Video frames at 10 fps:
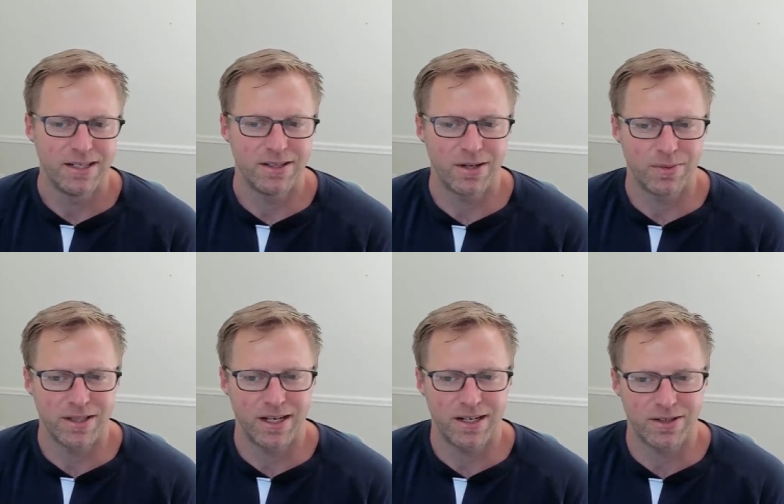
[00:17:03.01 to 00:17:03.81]
you know
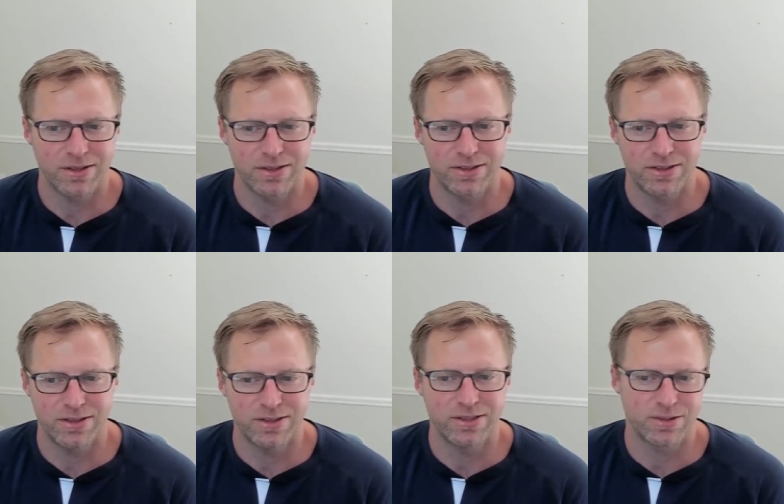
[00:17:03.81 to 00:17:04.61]
when that
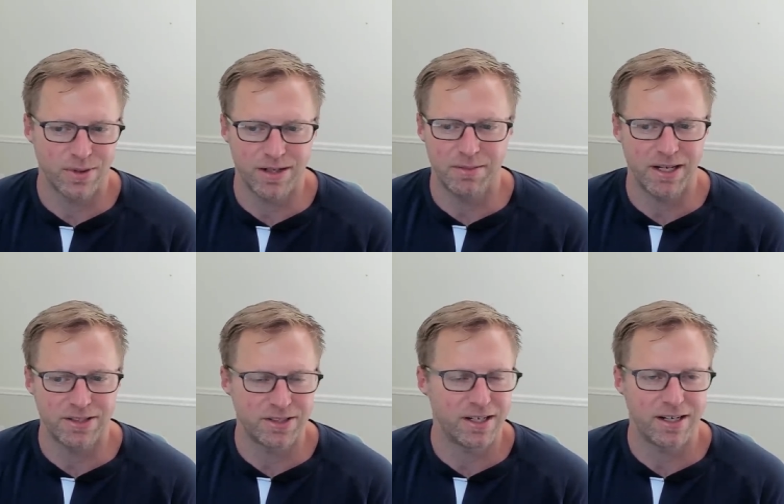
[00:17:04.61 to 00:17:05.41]
occurs, you just want to
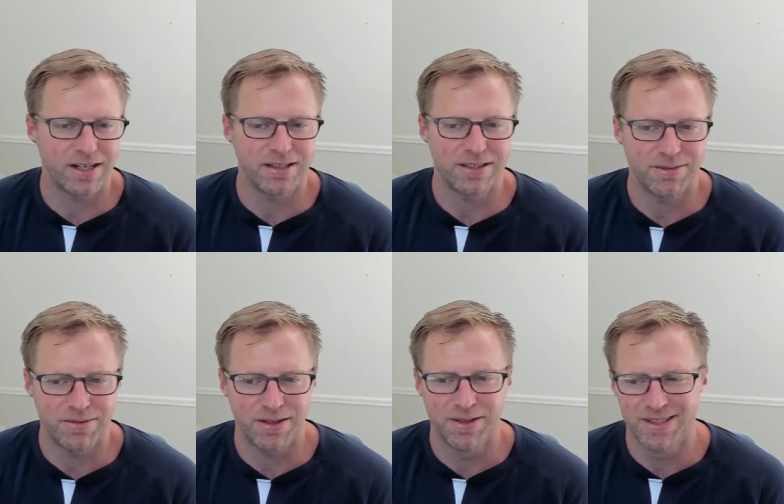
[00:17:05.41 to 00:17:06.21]
manage it on a higher time
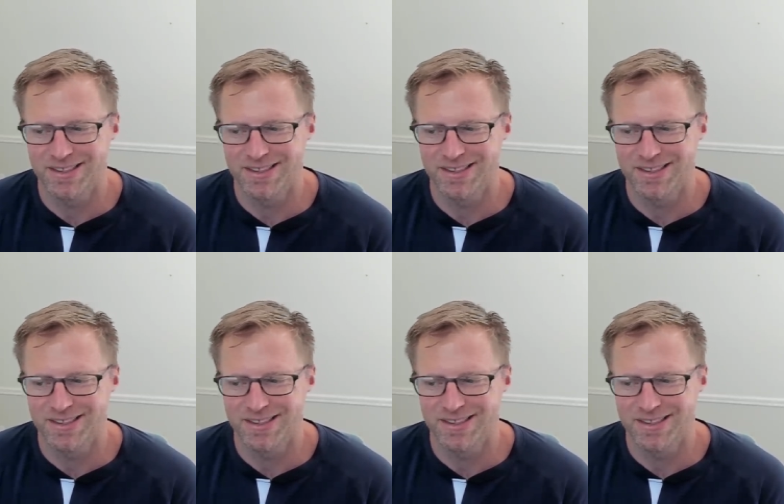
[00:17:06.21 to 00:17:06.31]
frame.